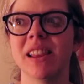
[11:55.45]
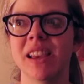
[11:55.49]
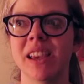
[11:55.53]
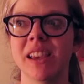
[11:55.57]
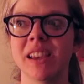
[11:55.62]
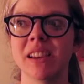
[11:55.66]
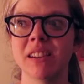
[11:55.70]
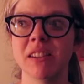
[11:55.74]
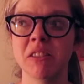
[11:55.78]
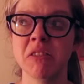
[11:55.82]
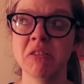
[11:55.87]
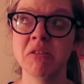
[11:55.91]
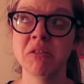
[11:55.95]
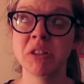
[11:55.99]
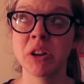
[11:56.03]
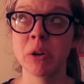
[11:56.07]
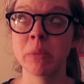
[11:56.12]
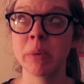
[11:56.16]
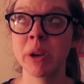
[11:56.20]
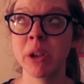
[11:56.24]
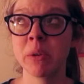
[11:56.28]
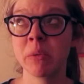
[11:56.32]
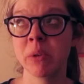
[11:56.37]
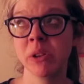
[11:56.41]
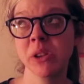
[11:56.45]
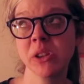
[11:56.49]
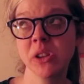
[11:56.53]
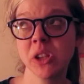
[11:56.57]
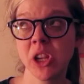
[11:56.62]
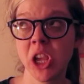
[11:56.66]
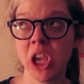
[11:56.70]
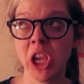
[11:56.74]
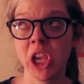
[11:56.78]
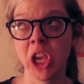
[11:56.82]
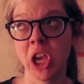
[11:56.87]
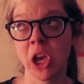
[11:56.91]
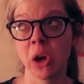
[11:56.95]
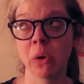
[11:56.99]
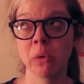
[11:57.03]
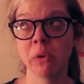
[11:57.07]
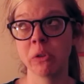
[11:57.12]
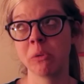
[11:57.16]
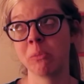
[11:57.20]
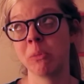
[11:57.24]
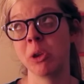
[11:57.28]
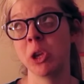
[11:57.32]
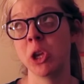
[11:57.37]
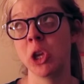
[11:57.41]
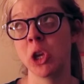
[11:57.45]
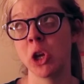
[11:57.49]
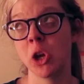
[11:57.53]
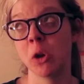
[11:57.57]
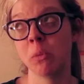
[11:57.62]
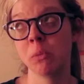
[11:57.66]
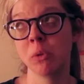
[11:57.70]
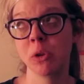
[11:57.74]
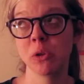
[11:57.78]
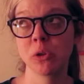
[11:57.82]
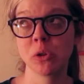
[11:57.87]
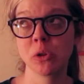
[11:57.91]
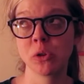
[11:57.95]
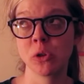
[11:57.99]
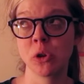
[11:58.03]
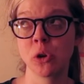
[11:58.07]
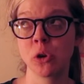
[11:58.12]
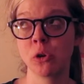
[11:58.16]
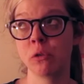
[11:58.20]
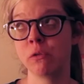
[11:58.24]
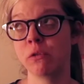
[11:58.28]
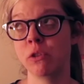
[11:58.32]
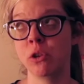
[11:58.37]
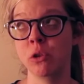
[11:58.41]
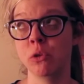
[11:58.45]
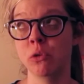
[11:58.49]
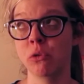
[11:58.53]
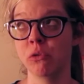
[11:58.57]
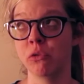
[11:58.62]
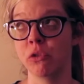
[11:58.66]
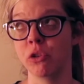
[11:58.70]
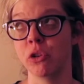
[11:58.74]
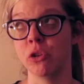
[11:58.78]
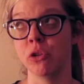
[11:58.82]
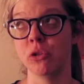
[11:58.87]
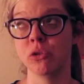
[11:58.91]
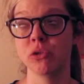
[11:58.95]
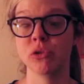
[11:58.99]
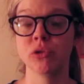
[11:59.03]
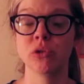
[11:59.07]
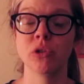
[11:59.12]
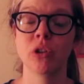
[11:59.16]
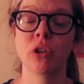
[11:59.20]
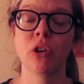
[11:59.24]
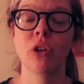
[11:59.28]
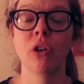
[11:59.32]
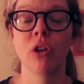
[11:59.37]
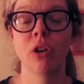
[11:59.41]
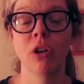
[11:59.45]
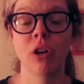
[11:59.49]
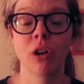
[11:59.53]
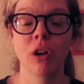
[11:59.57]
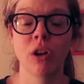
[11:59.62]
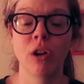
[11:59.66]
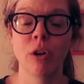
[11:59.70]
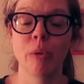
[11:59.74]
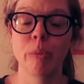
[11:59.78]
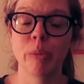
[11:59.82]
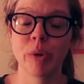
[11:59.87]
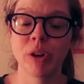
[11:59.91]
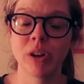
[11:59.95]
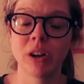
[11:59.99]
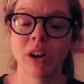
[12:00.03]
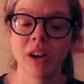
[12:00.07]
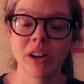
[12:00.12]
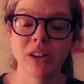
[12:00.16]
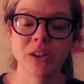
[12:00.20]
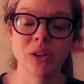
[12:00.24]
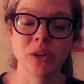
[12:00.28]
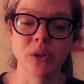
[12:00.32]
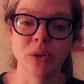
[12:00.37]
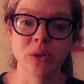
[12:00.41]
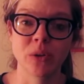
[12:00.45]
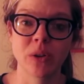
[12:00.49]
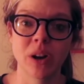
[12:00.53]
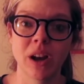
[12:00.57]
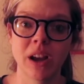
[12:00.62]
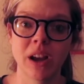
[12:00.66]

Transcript: Like, oh, nobody wants to hang out with me. I'm like the center of the universe. But I do.